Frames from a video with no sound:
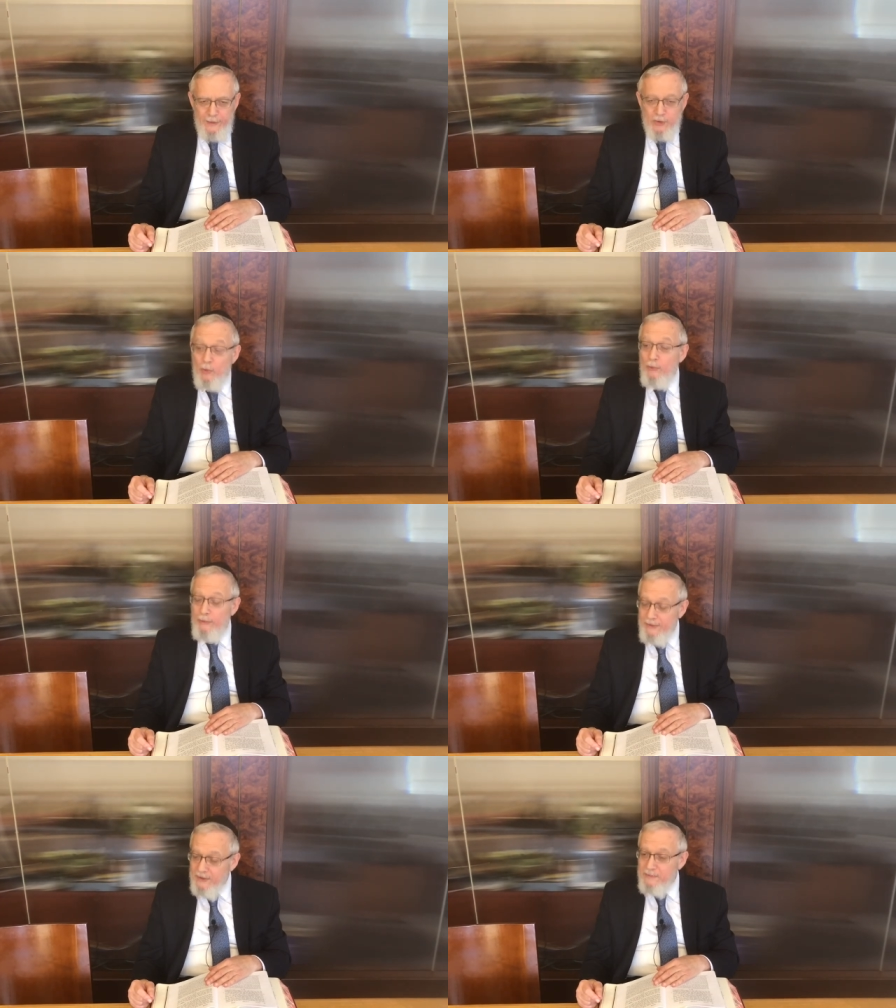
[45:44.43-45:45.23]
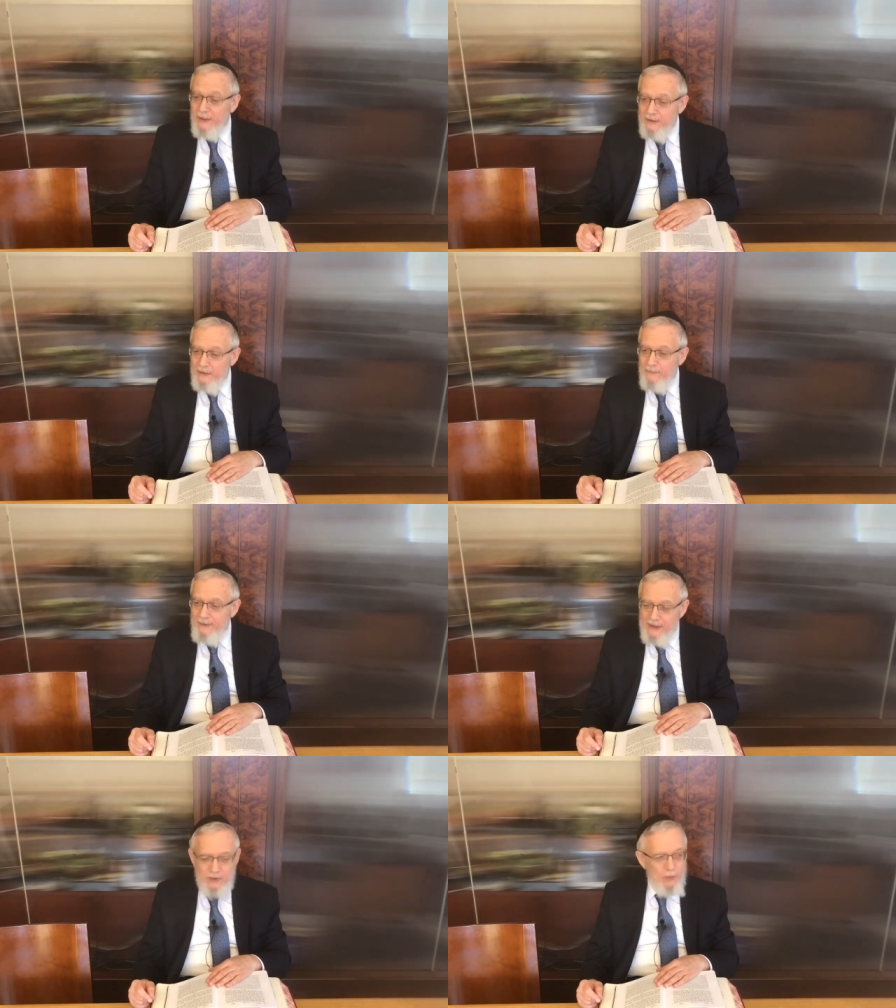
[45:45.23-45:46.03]
So what we explained in the
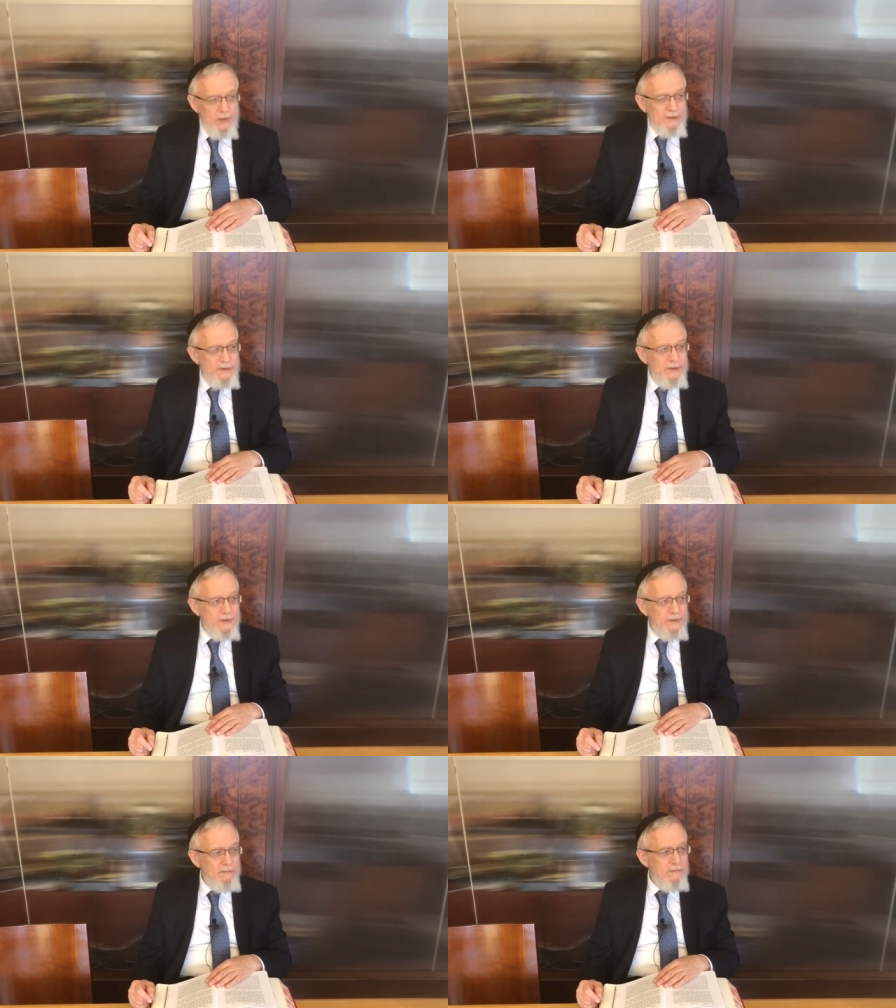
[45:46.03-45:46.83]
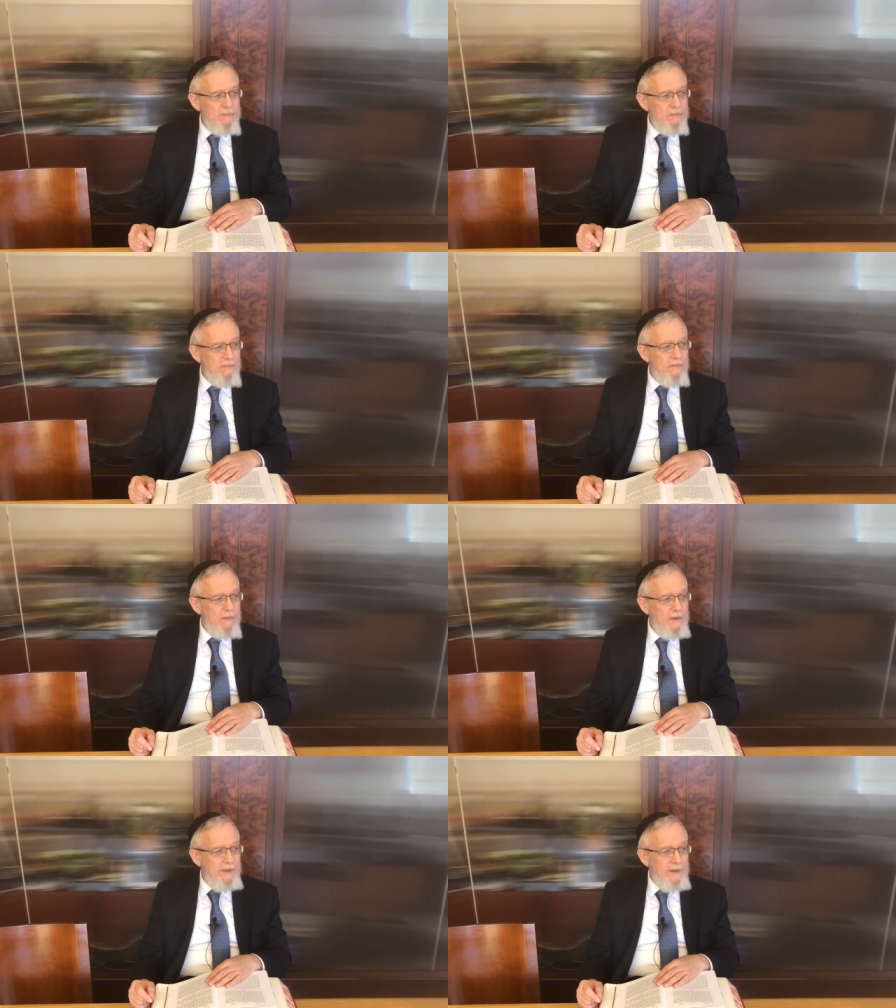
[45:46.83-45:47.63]
past was
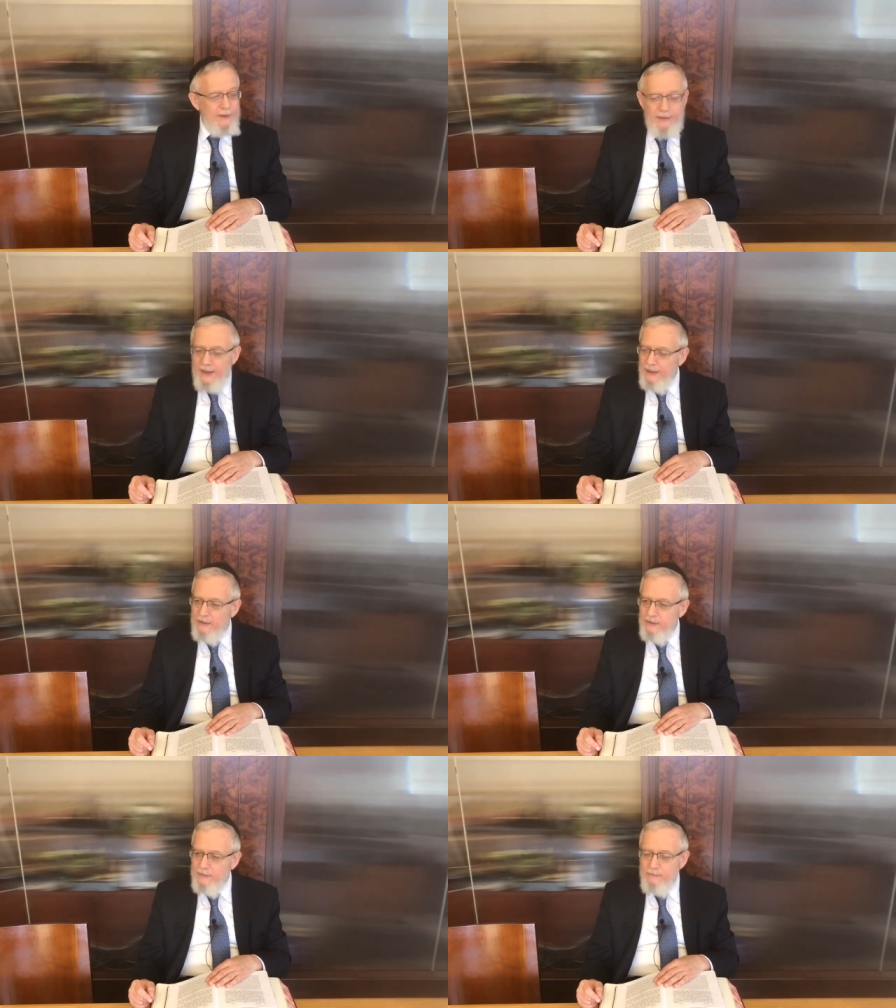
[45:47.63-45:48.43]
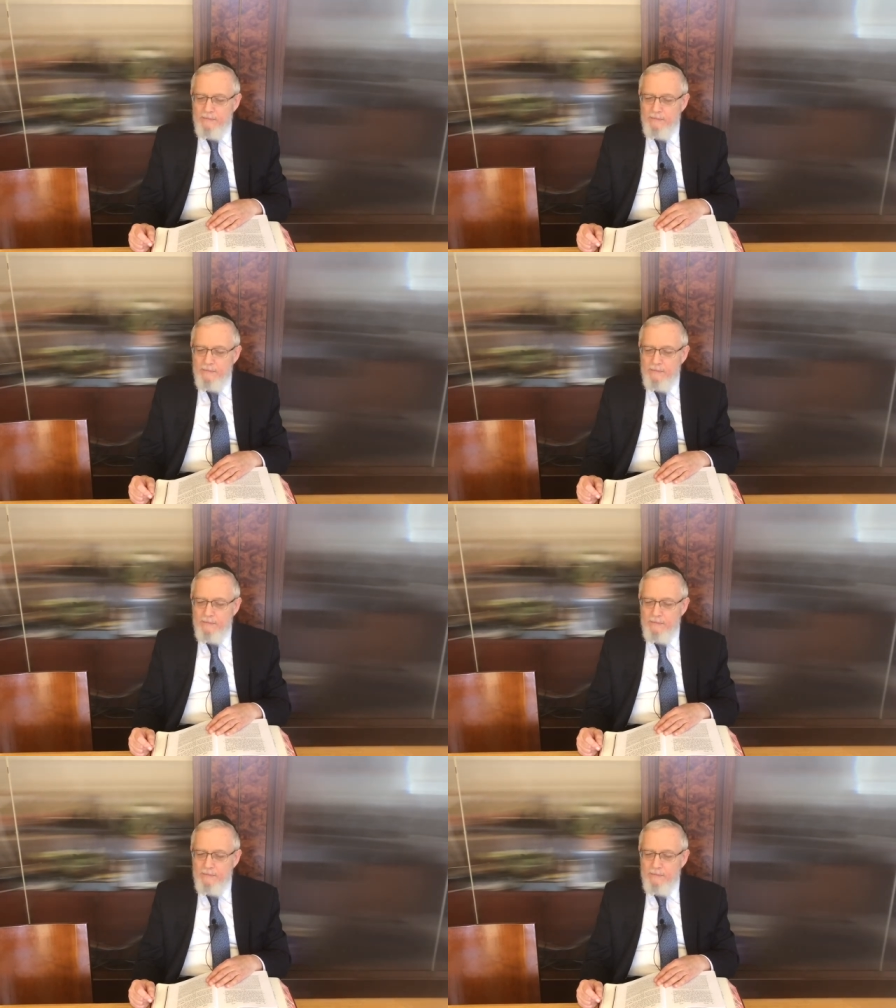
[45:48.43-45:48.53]
that